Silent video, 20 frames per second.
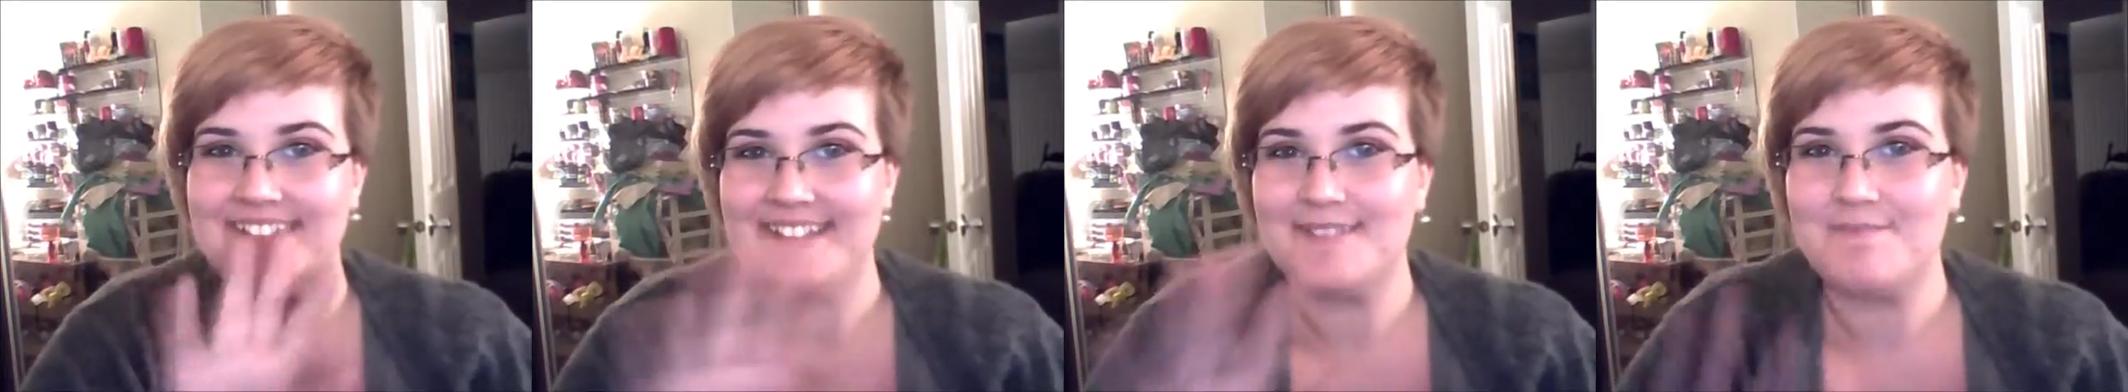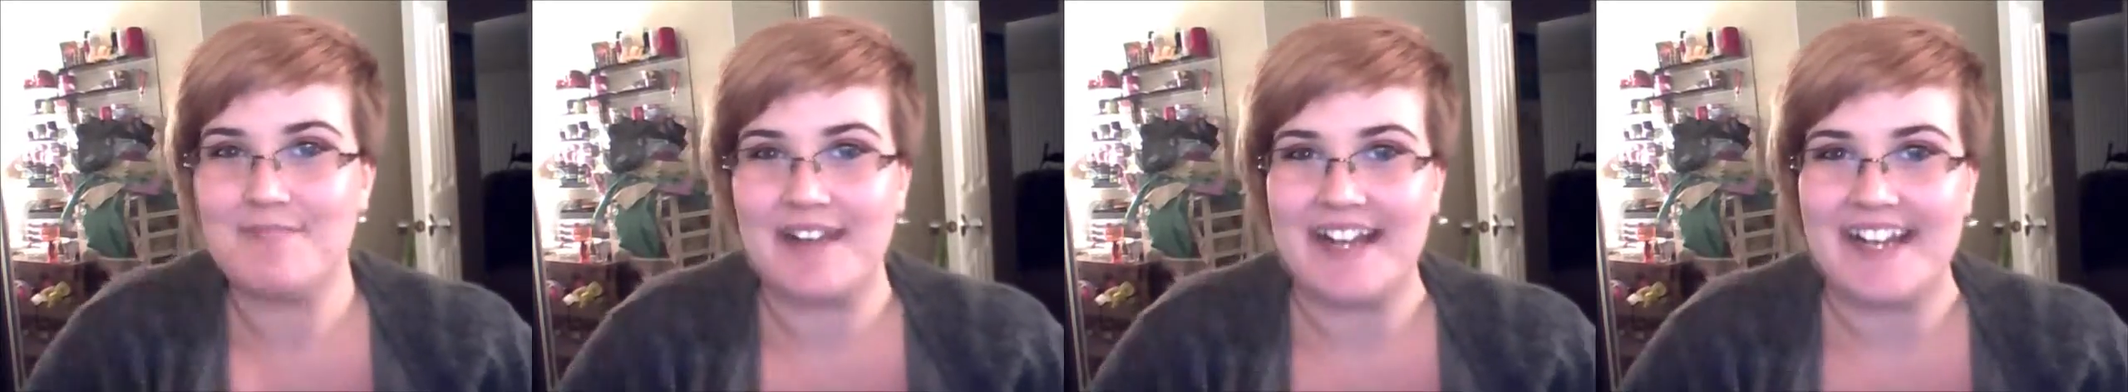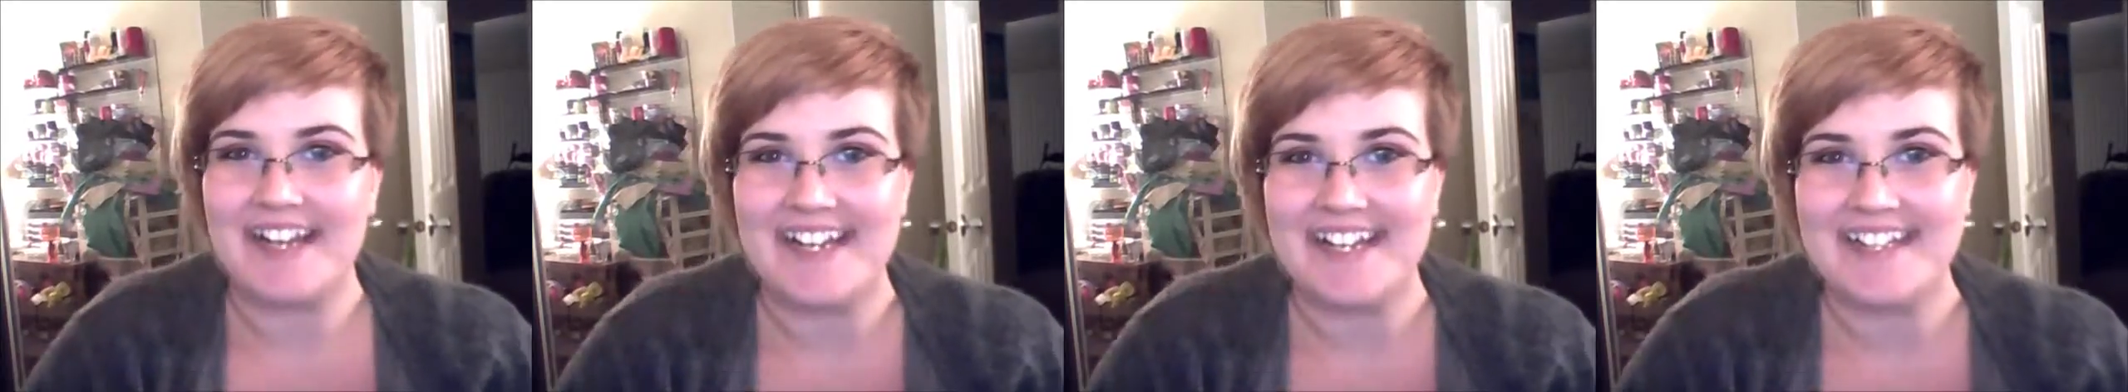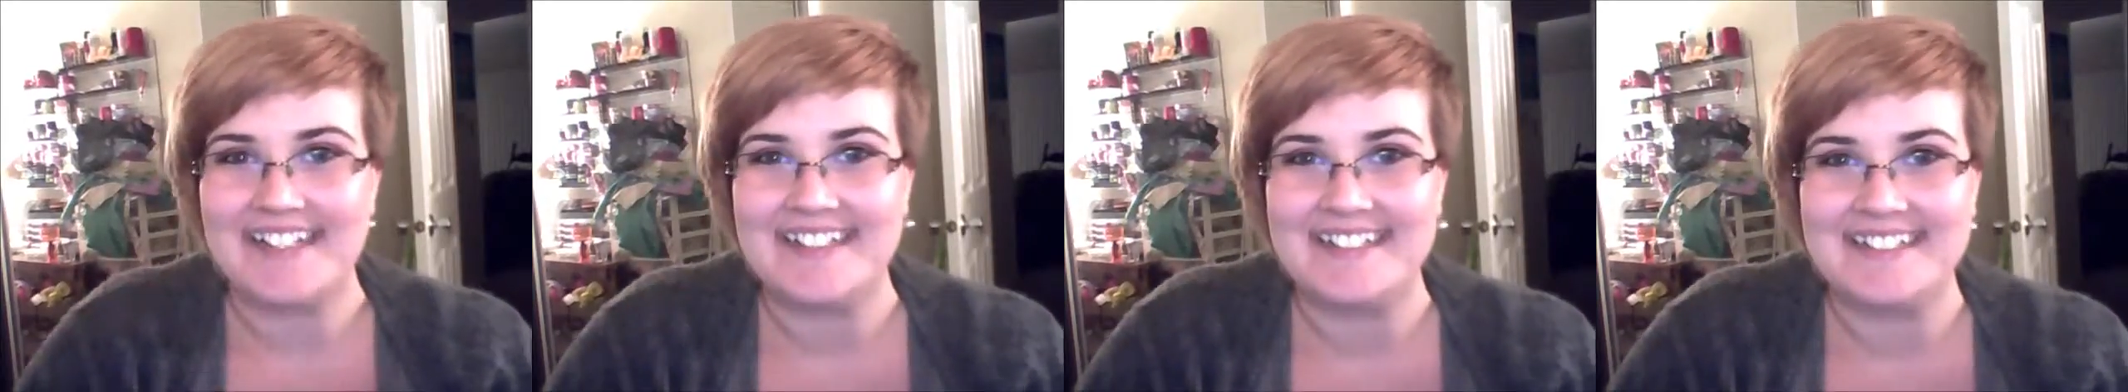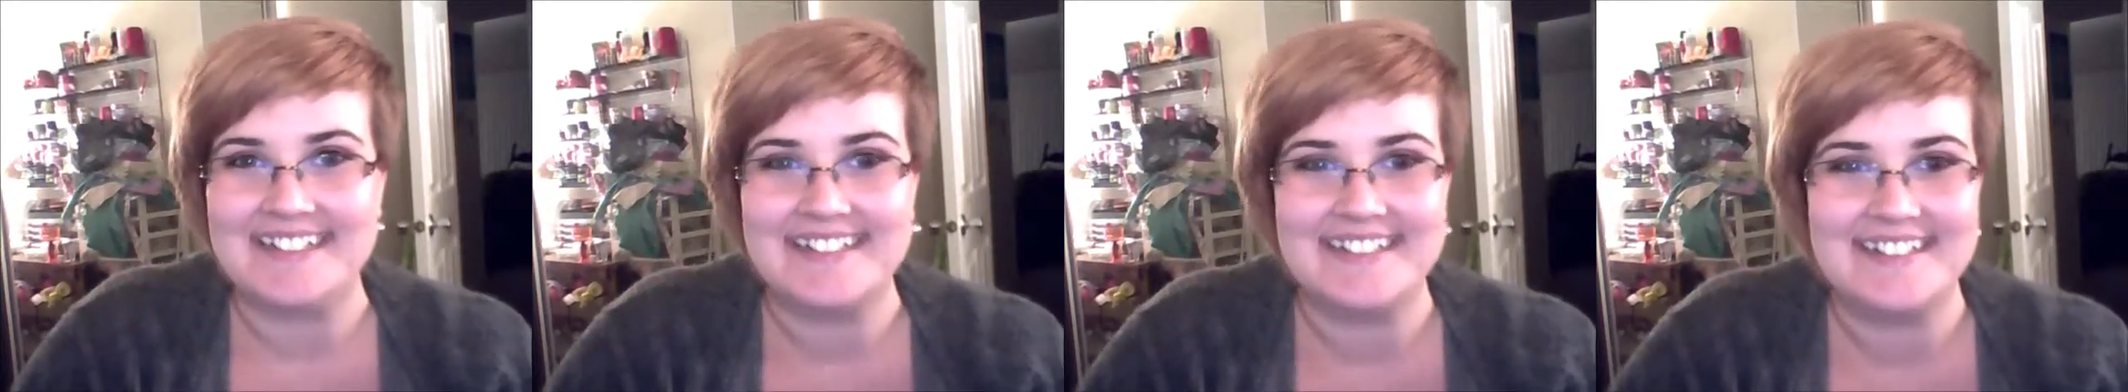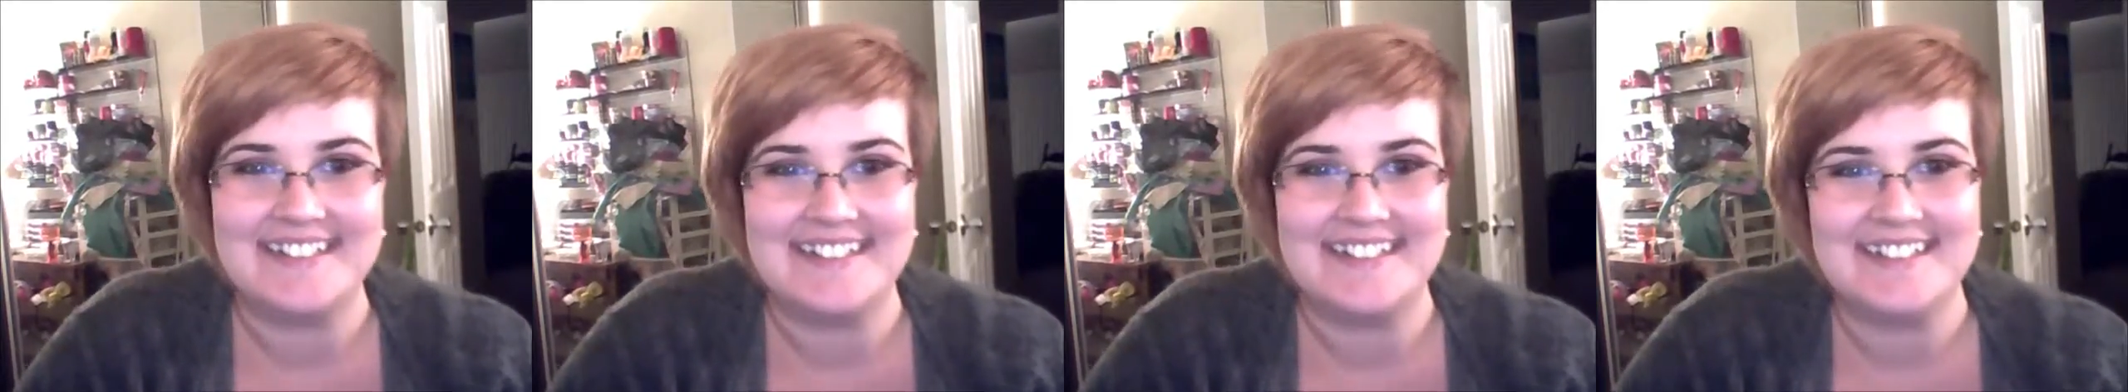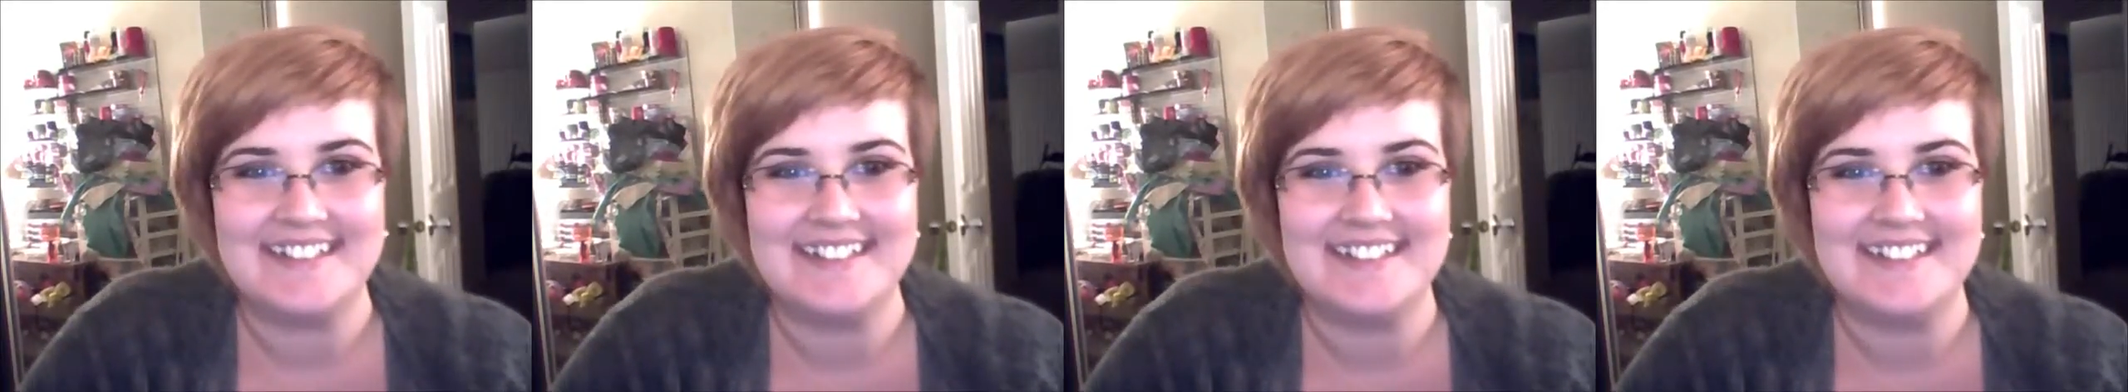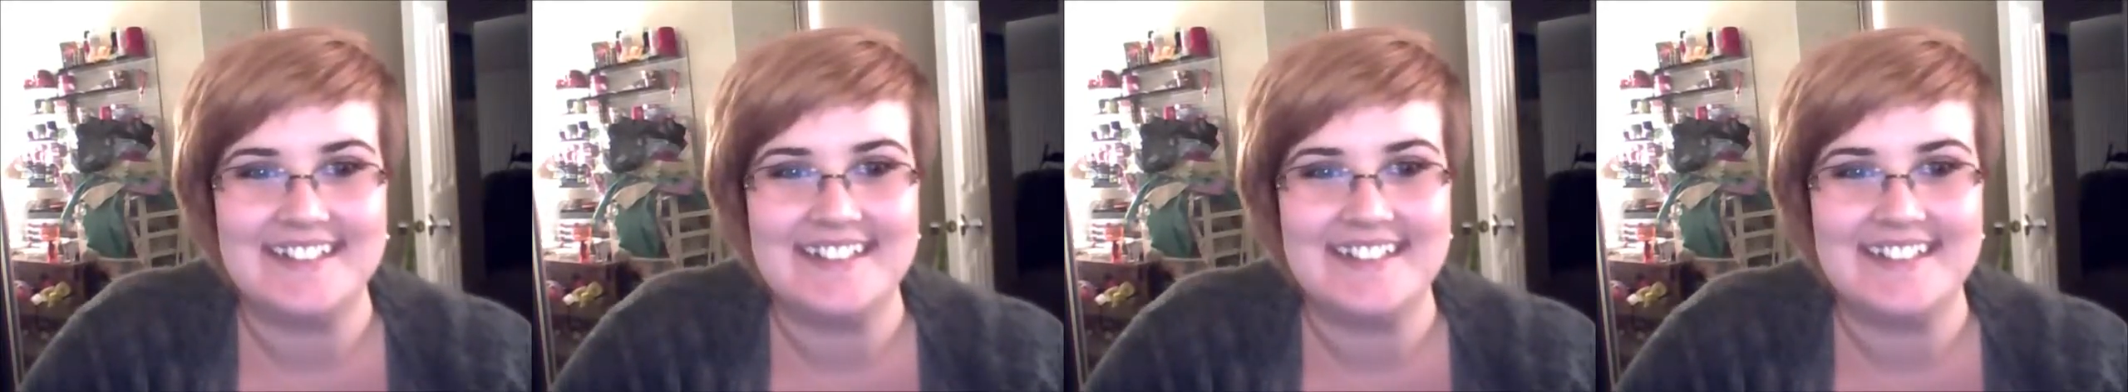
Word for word: watching, and hope to see